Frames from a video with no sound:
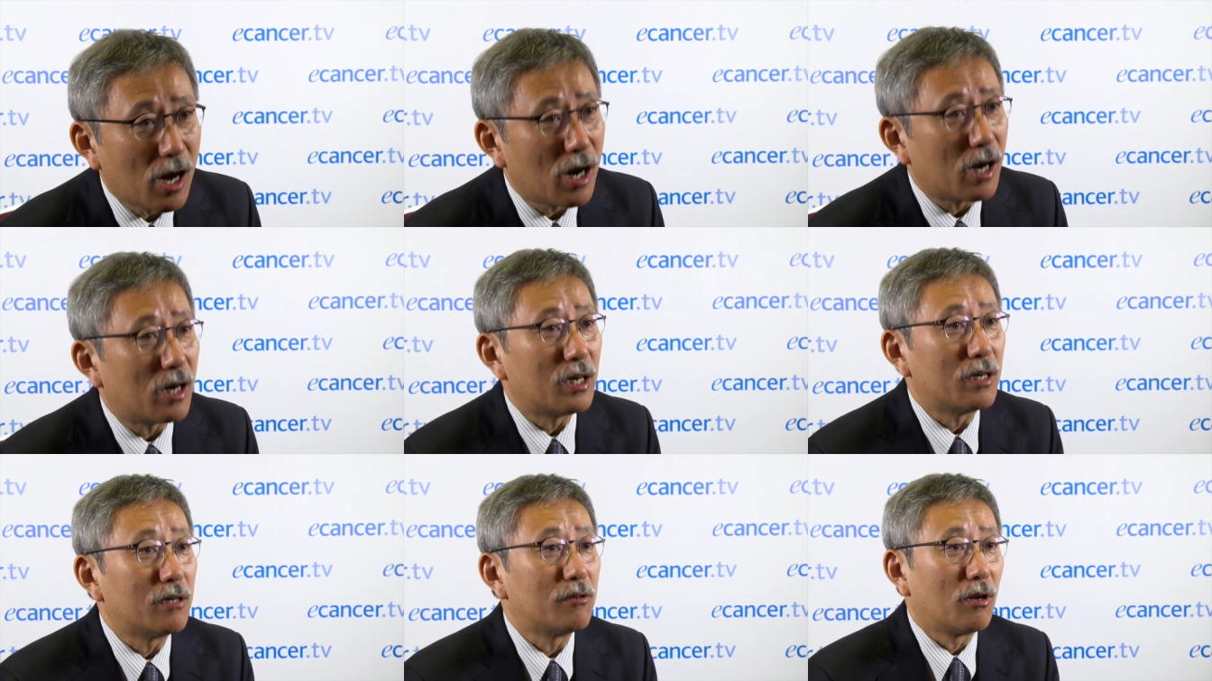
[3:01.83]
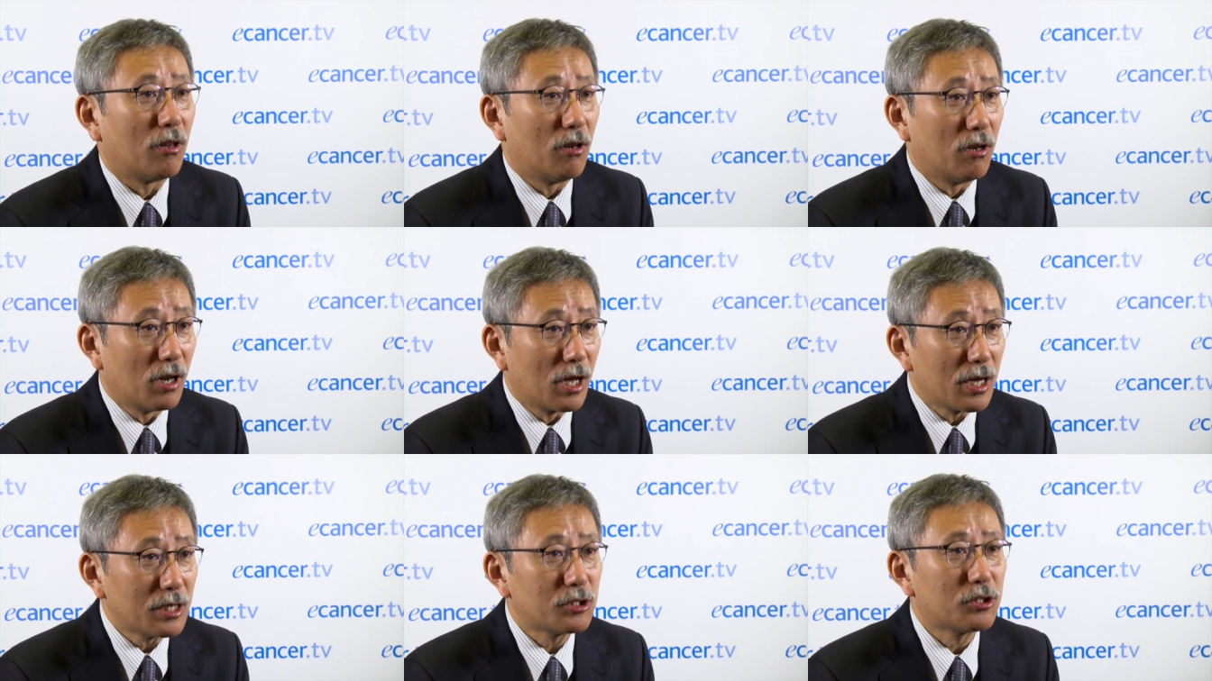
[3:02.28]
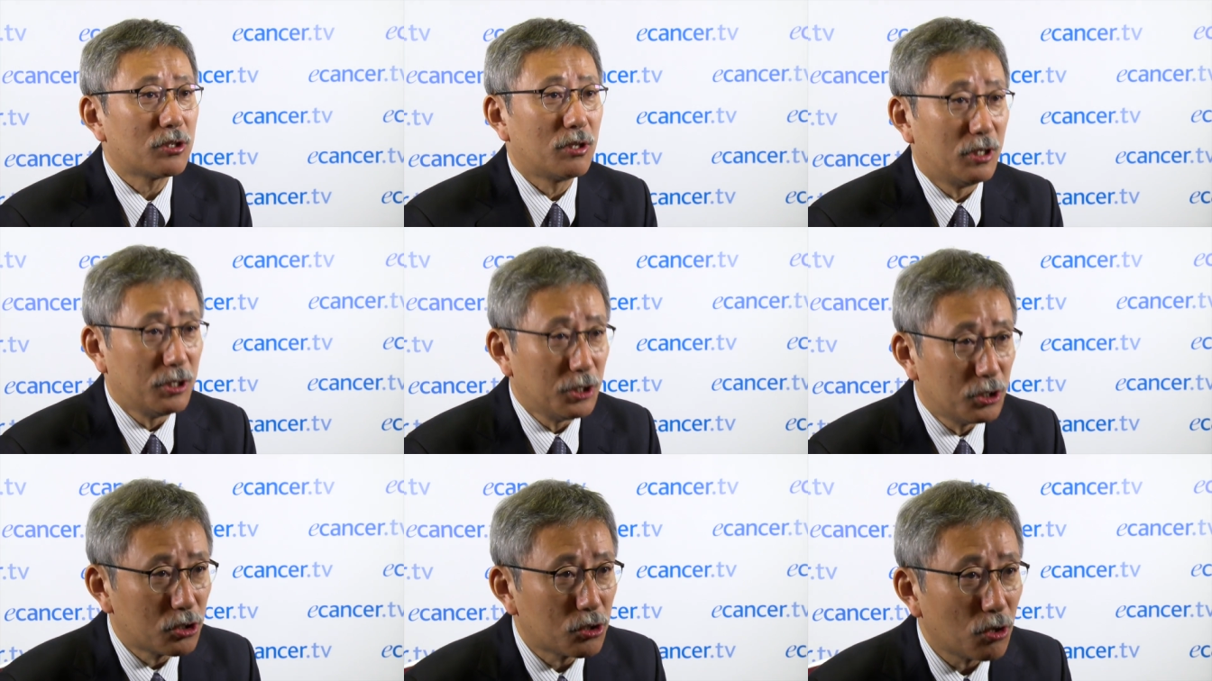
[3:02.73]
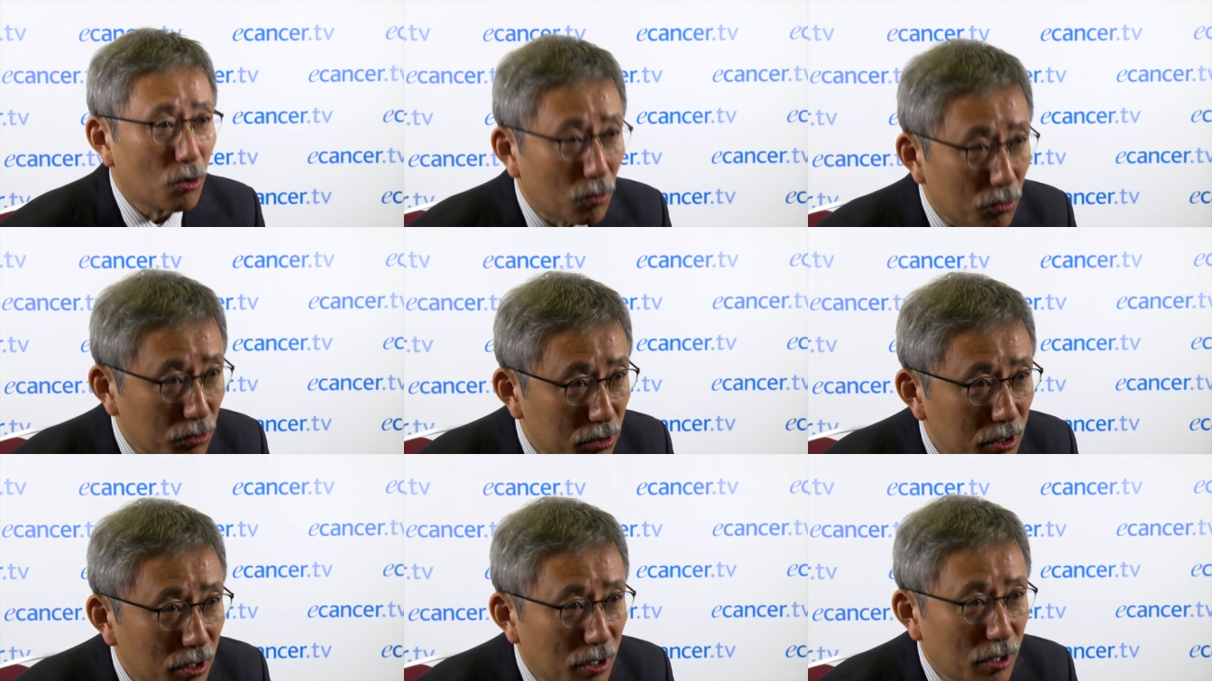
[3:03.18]
our last
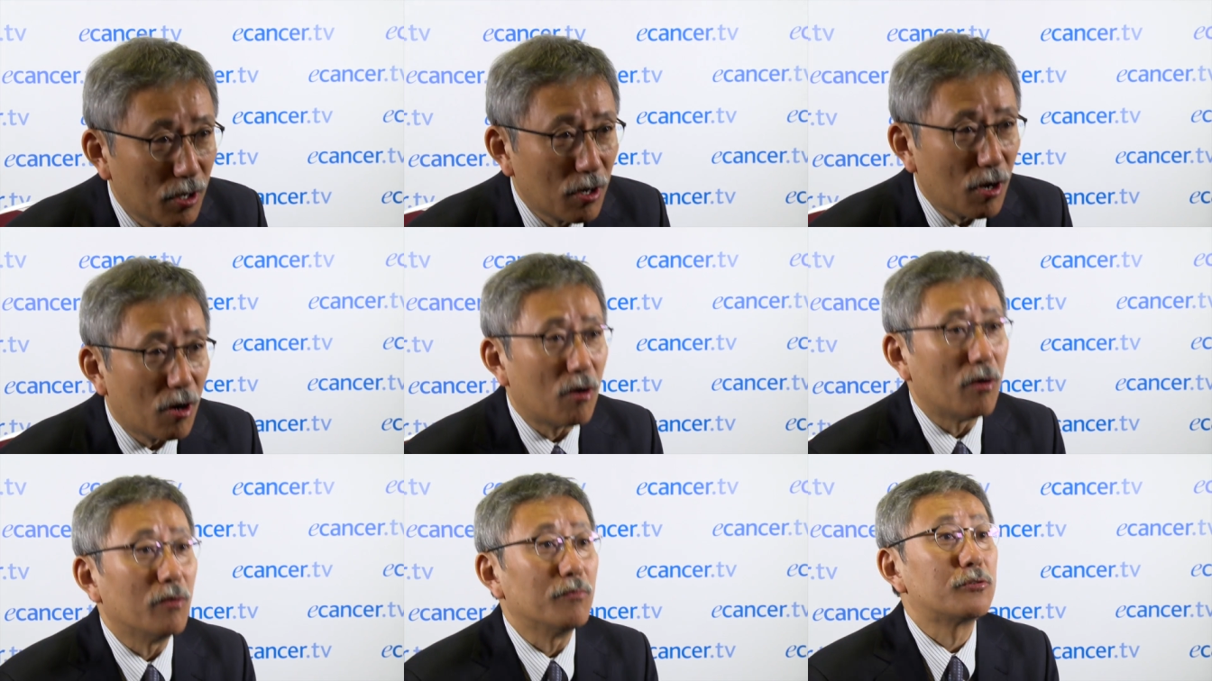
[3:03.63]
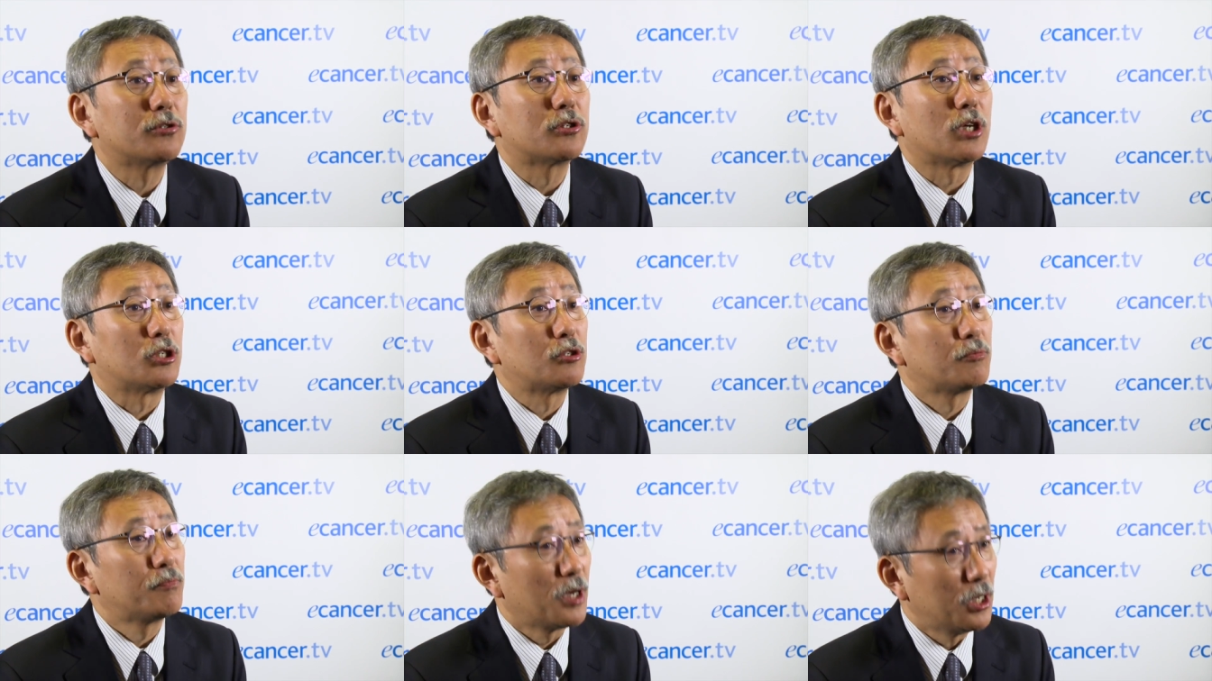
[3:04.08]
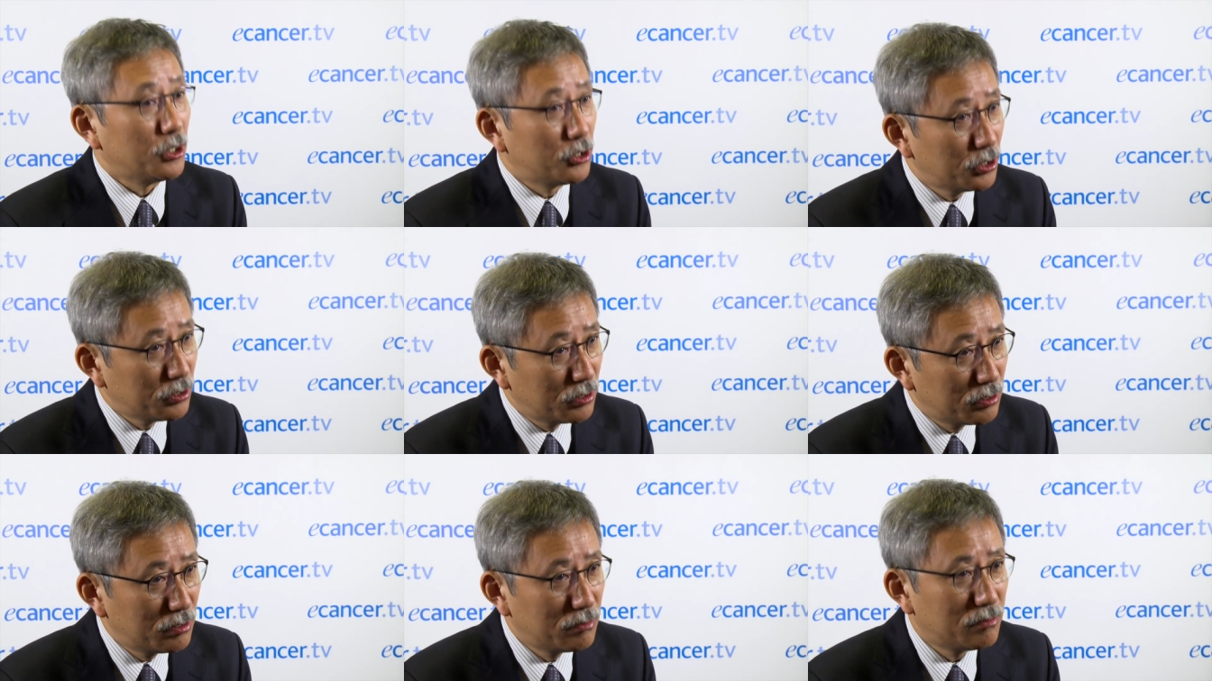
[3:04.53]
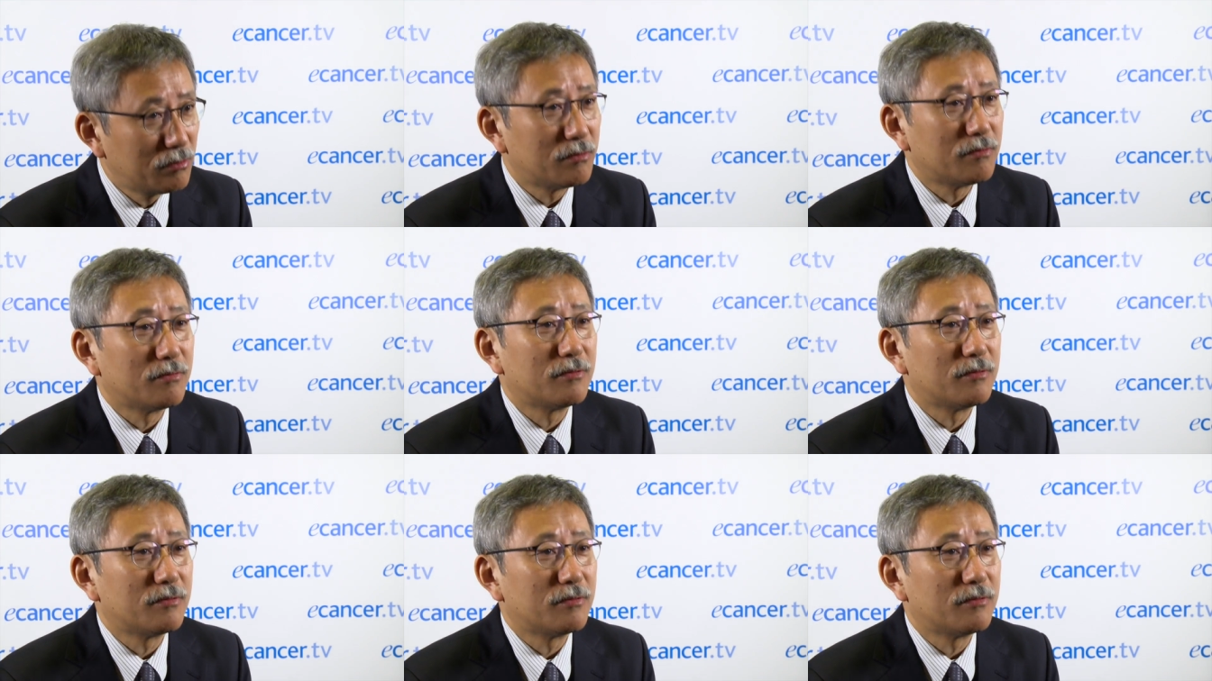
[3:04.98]
resort of such patients.